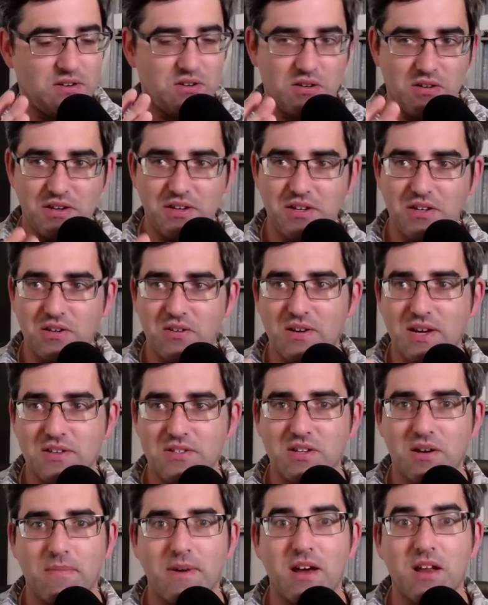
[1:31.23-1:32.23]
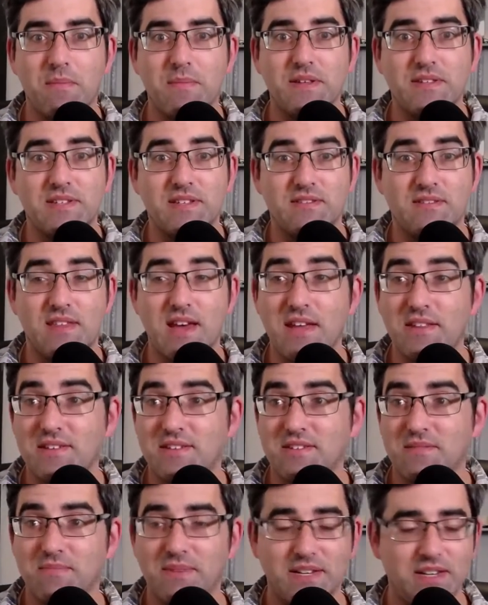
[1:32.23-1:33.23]
audio has come on a bit since then
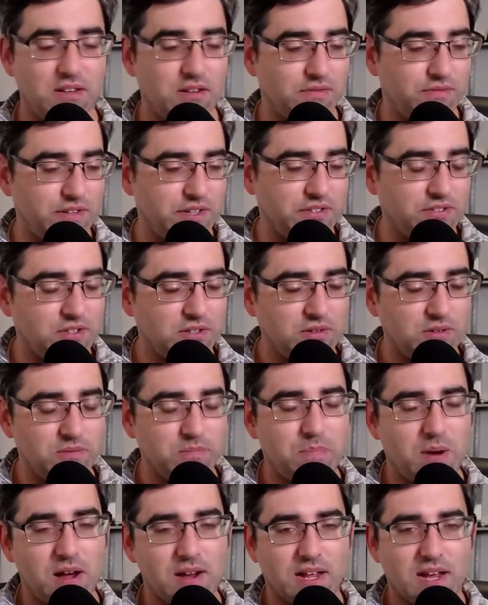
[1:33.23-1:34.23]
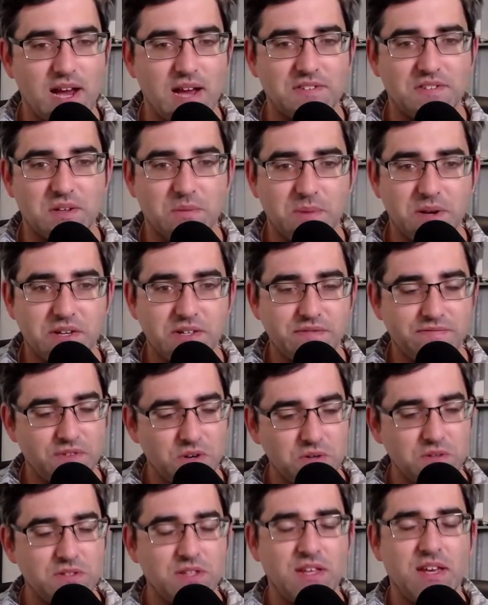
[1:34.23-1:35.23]
this is my lovely new podcasting
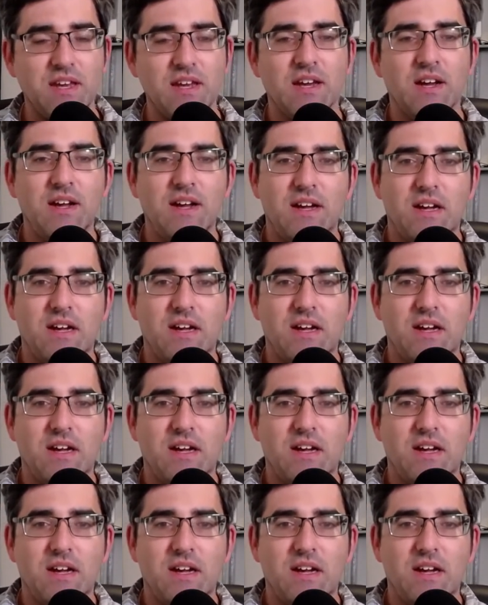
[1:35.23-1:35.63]
microphone the